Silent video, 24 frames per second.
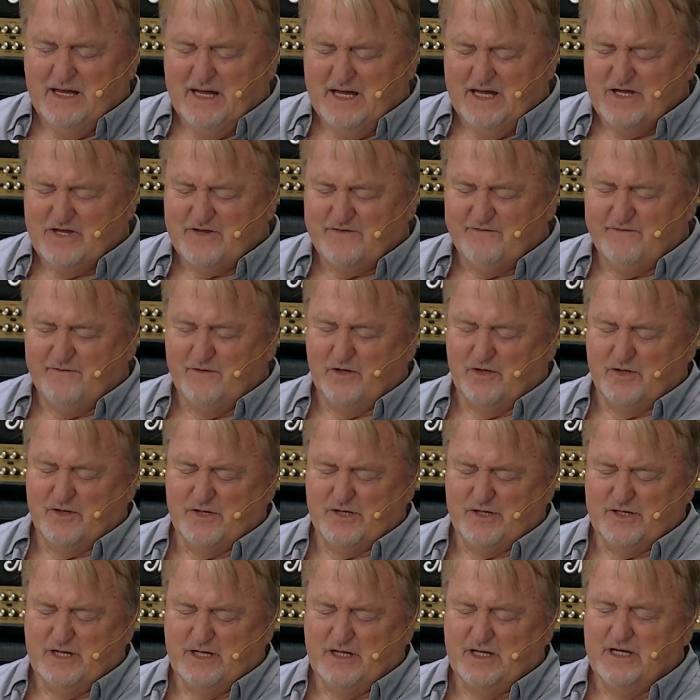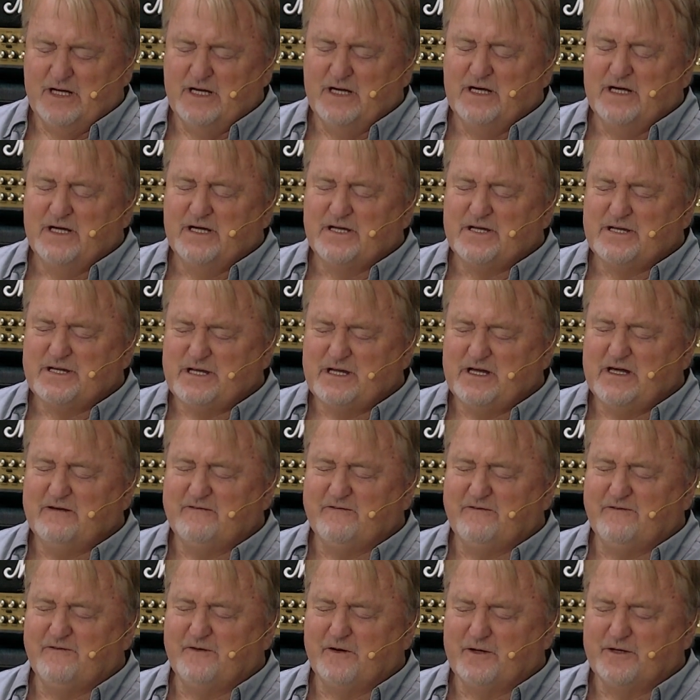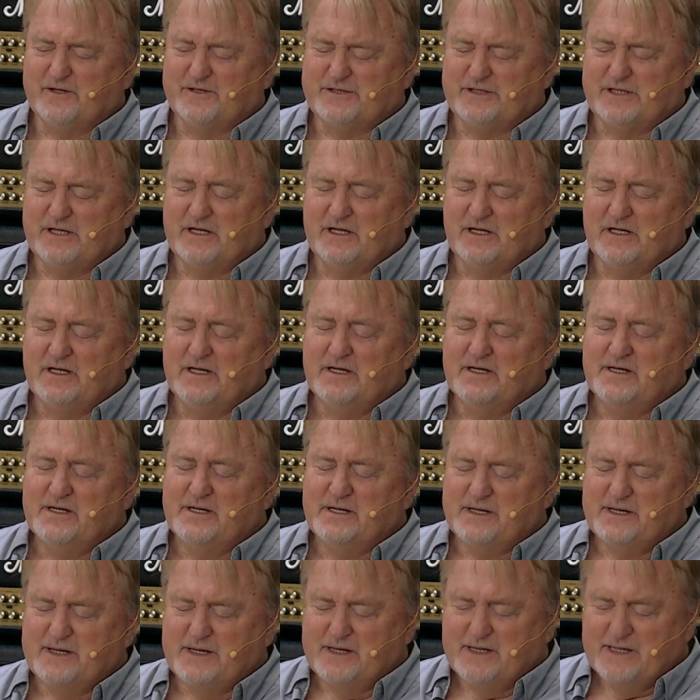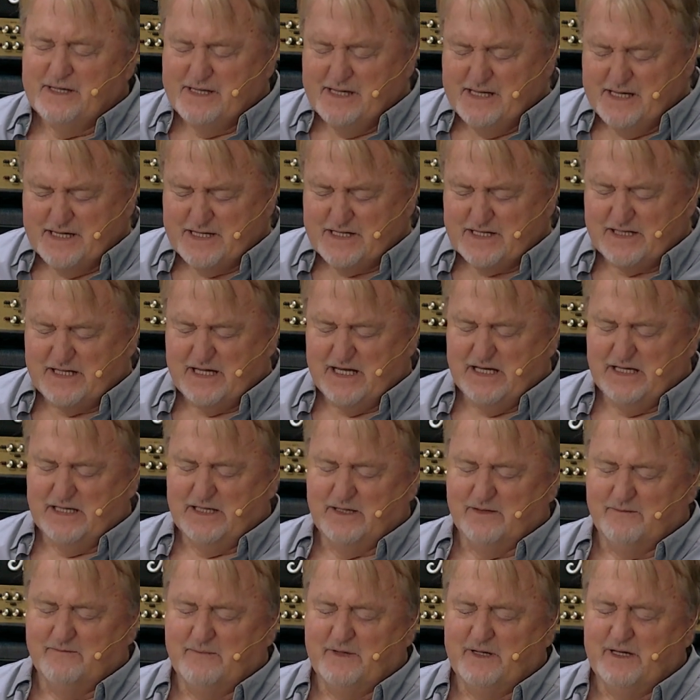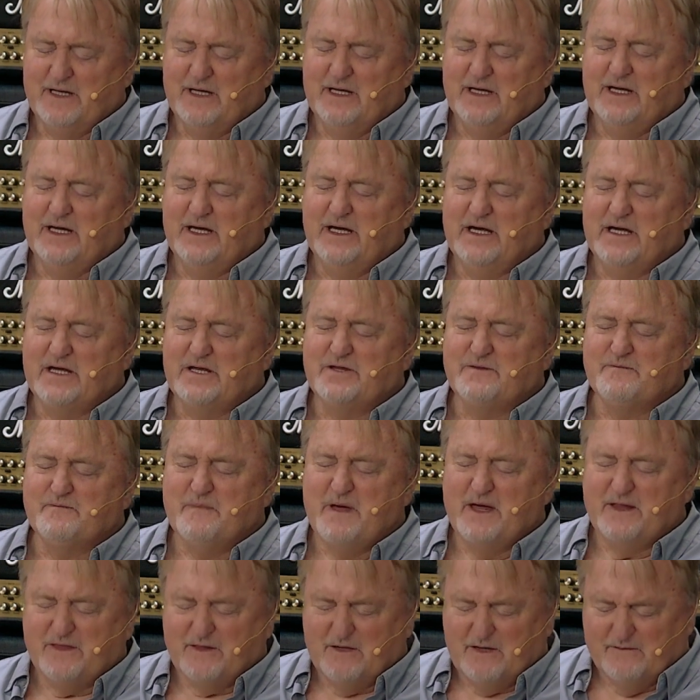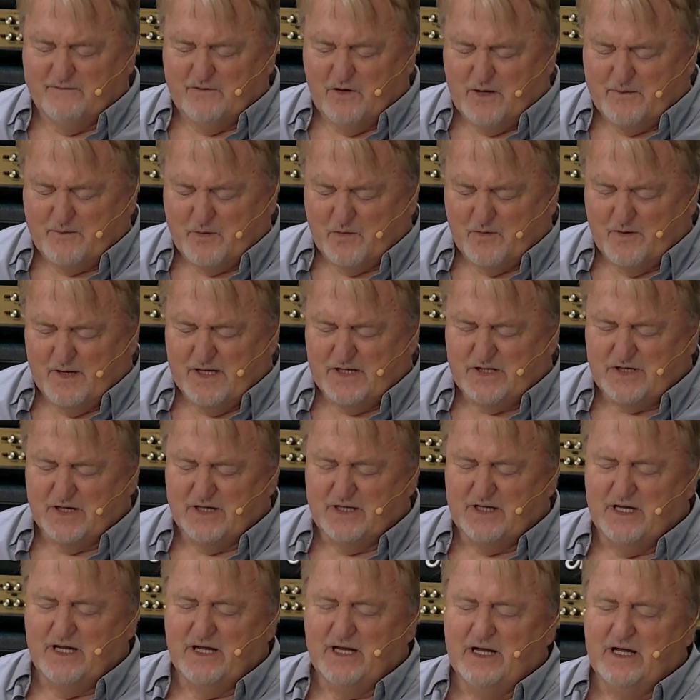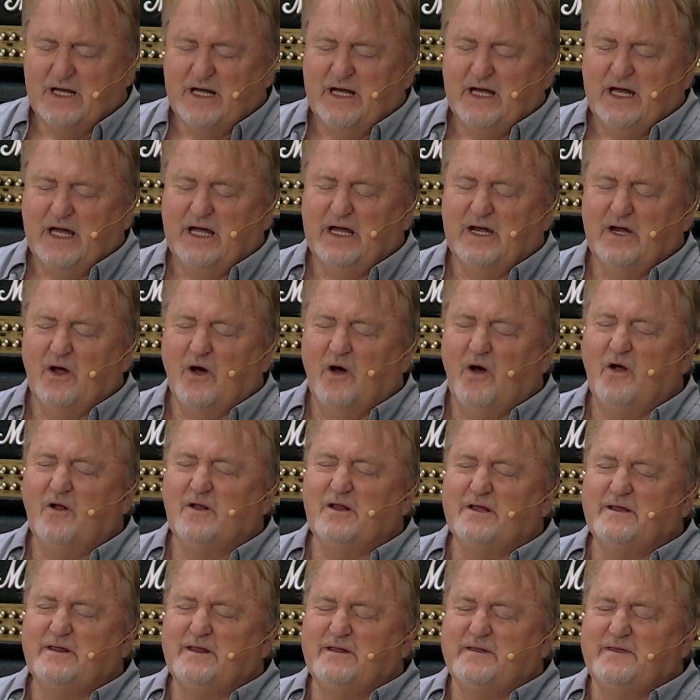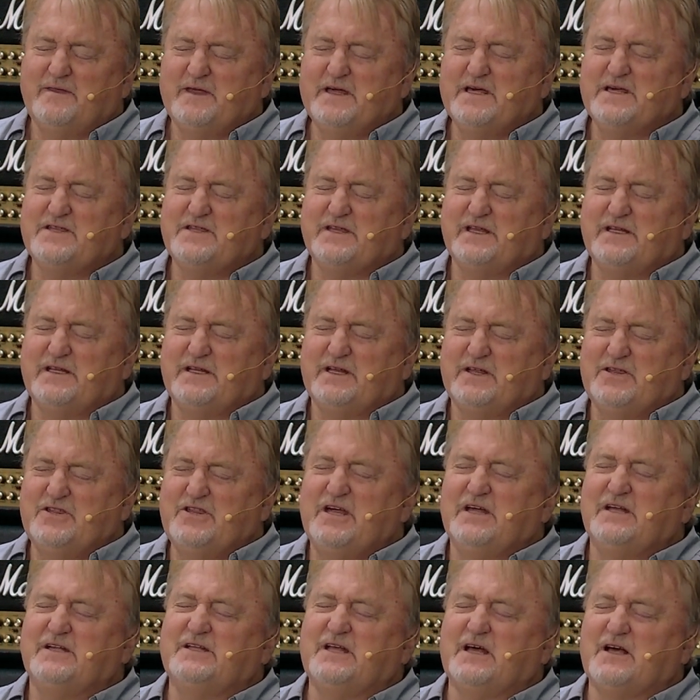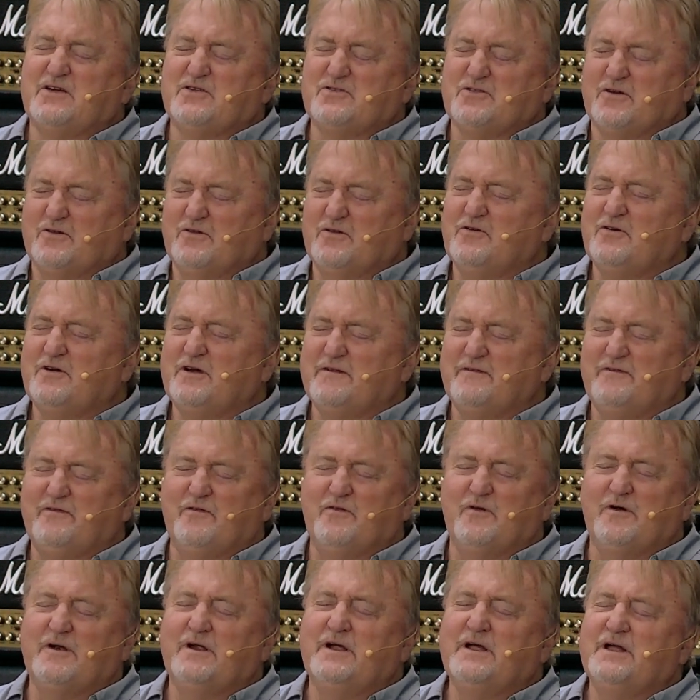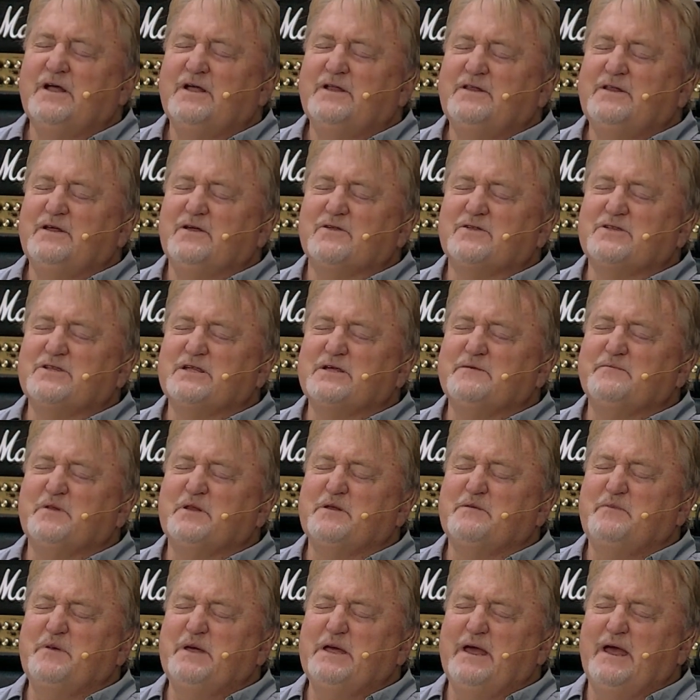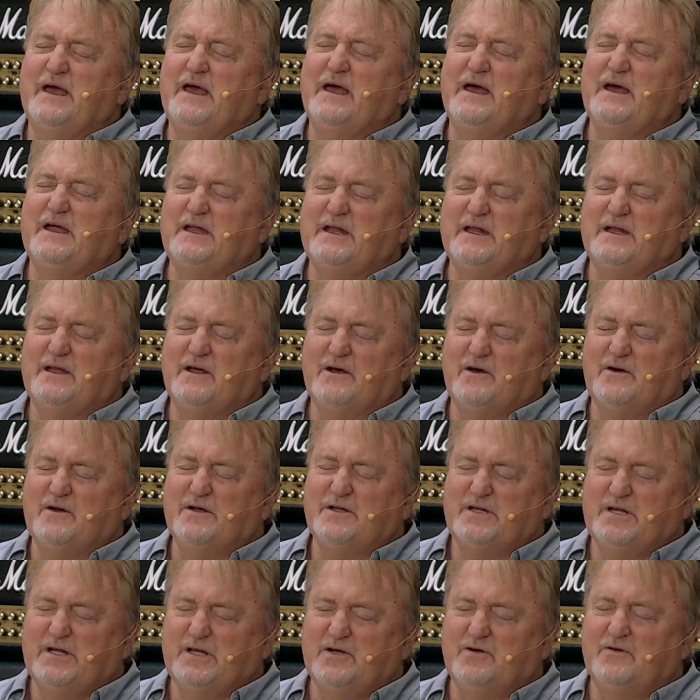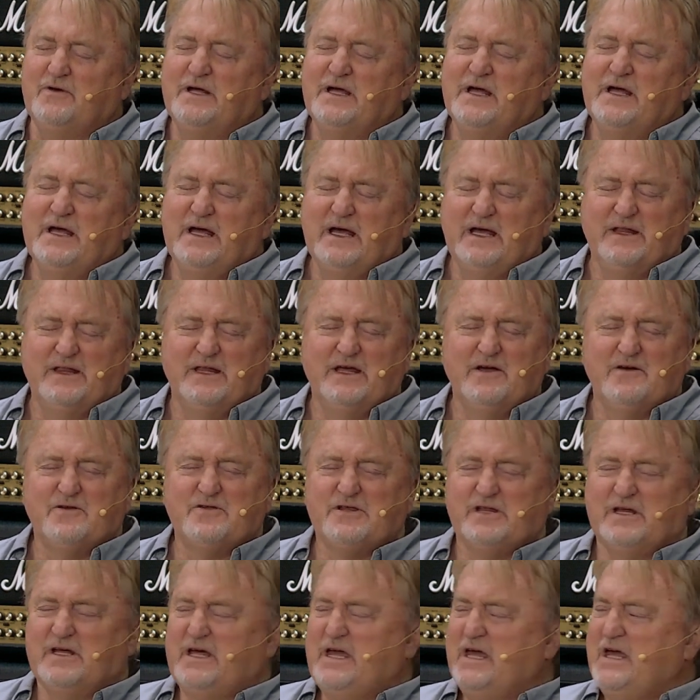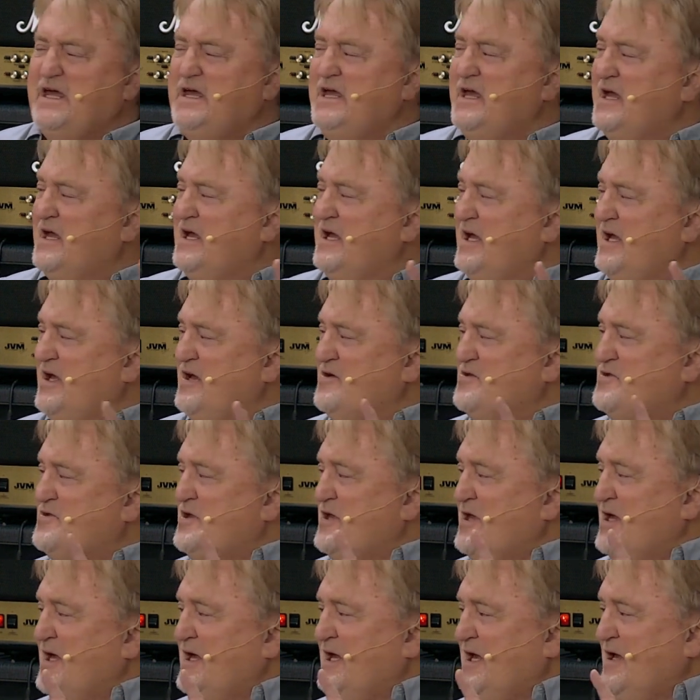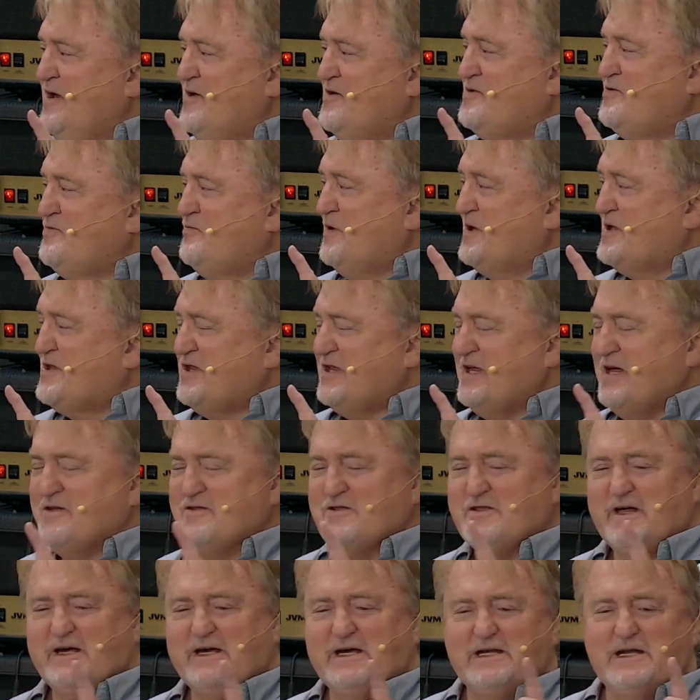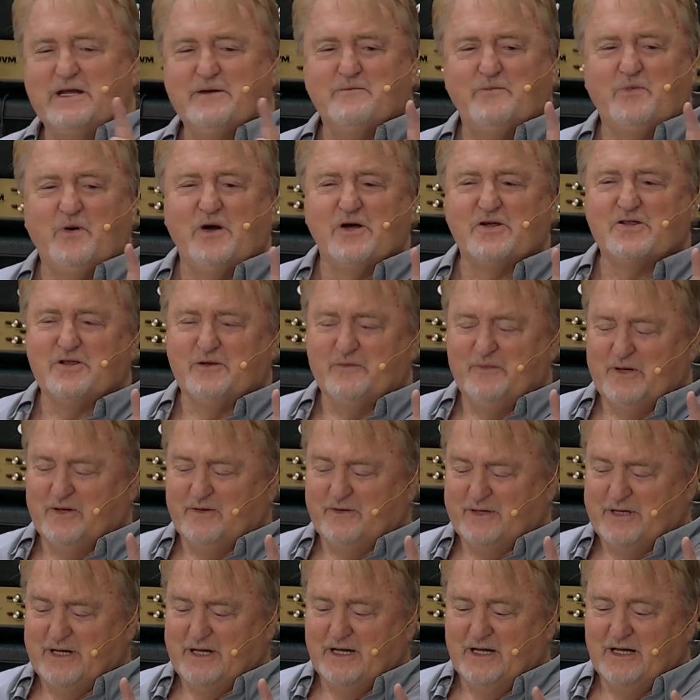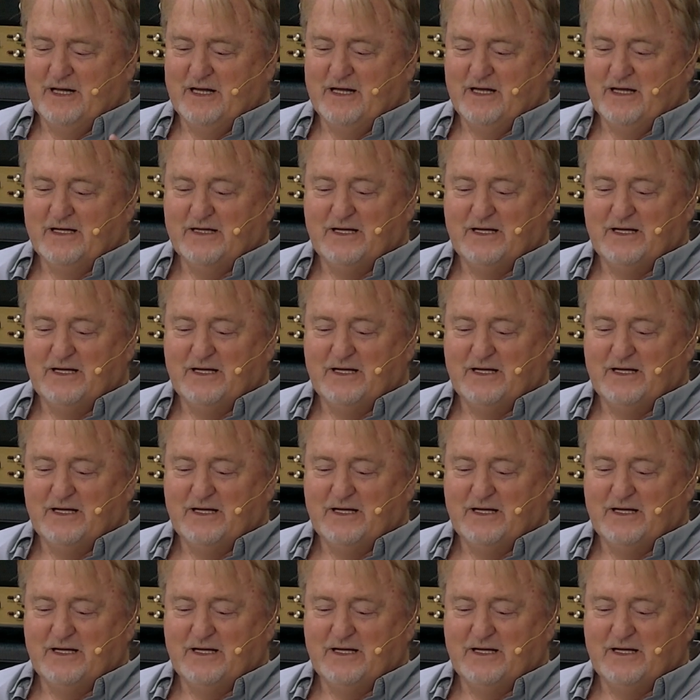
He's first. Seek first his kingdom, his method of operation, and all of the things that the Gentiles are looking for, they'll simply be added unto you. And here's the key. Here's what sounds like an impossibility.